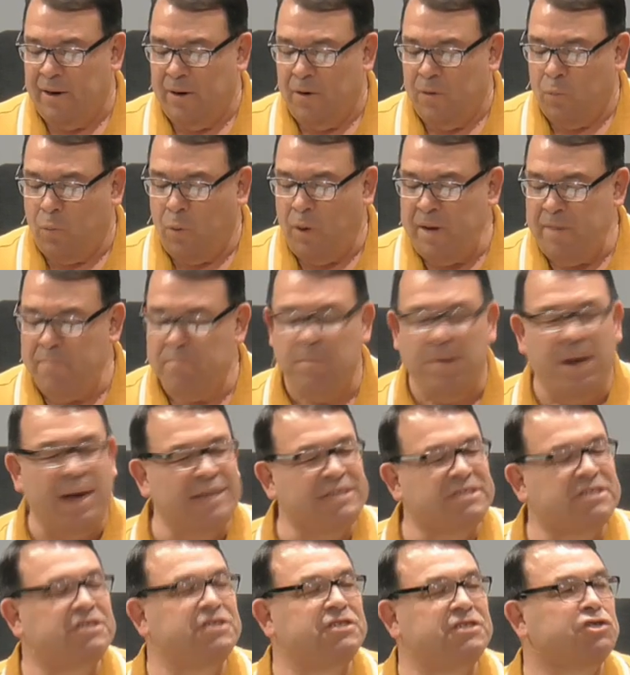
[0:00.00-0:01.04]
We
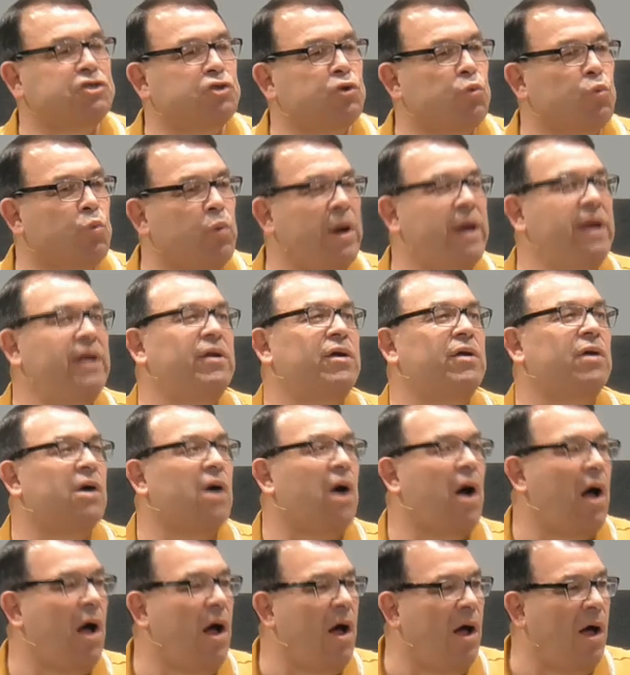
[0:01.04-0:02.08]
must surrender
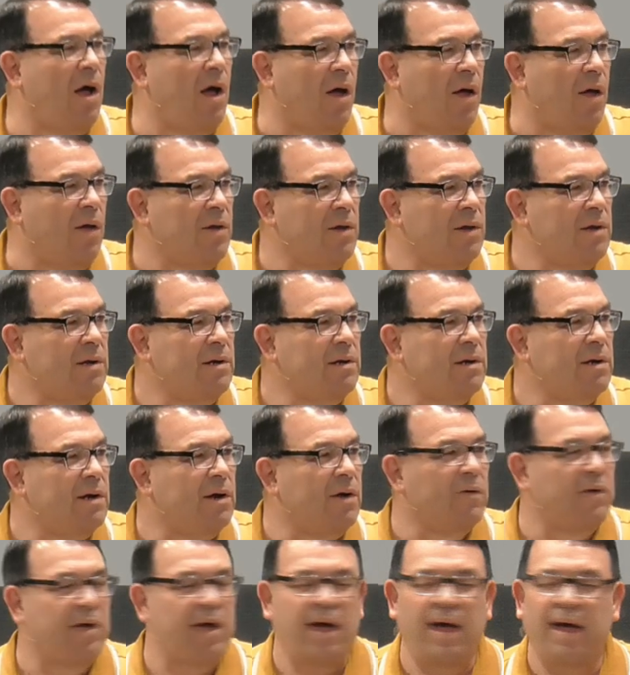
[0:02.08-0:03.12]
all,
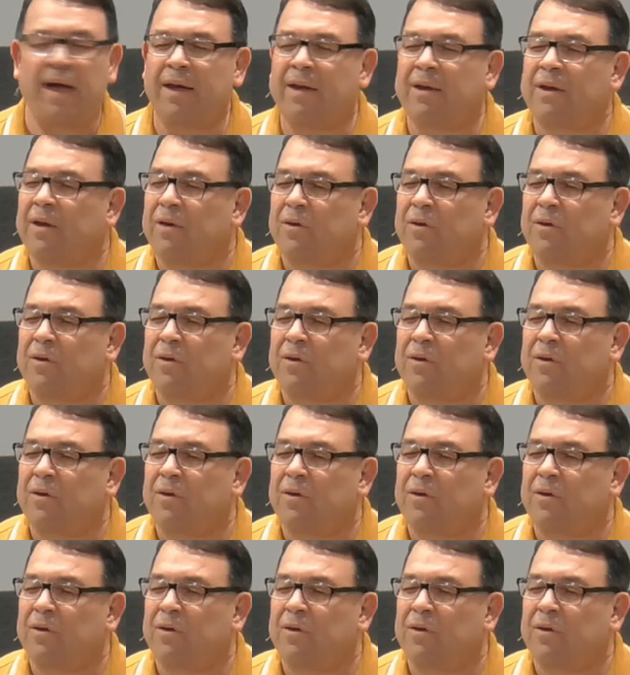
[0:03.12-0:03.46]
okay?